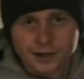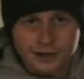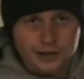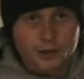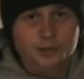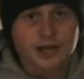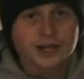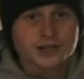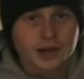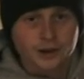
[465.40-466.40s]
In
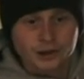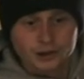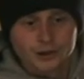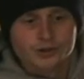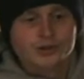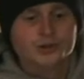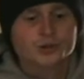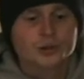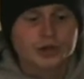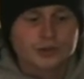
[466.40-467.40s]
interplanetary news,
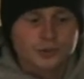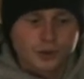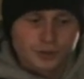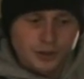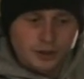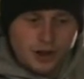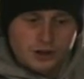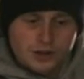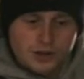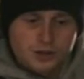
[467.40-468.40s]
Sweden will be
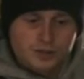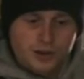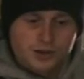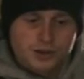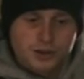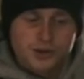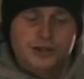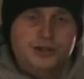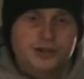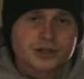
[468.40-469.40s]
launching space
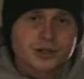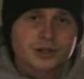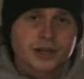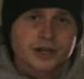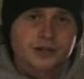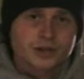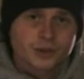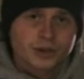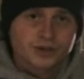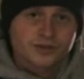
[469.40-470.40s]
tourists in as early as
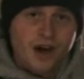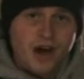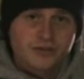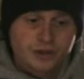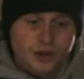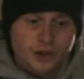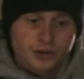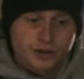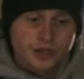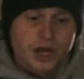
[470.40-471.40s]
3 to 5
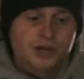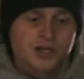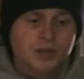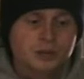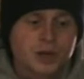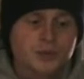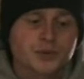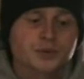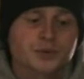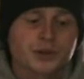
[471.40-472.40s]
years. Teamed up
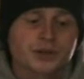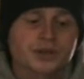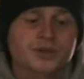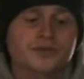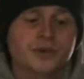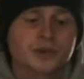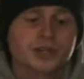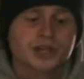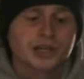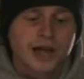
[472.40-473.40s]
with Britain's
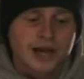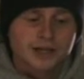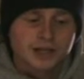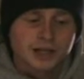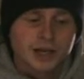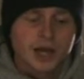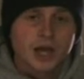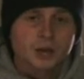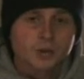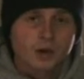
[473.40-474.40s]
Virgin Galactic,
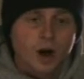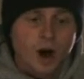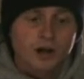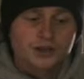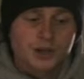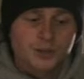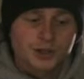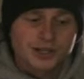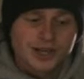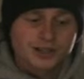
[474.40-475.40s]
it will cost a
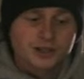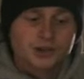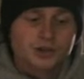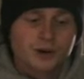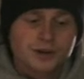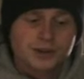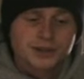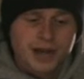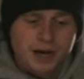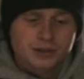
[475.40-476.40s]
projected
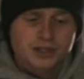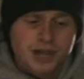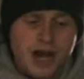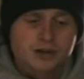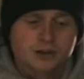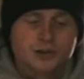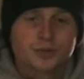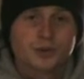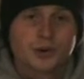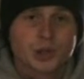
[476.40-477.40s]
$200,000
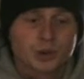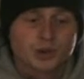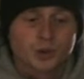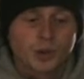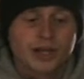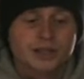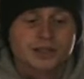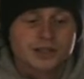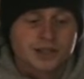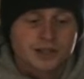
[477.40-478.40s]
to put you into
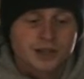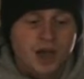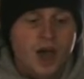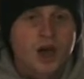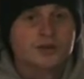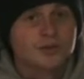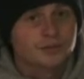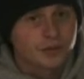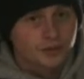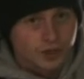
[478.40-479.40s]
weightlessness for
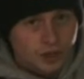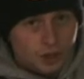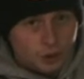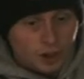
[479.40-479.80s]
15 to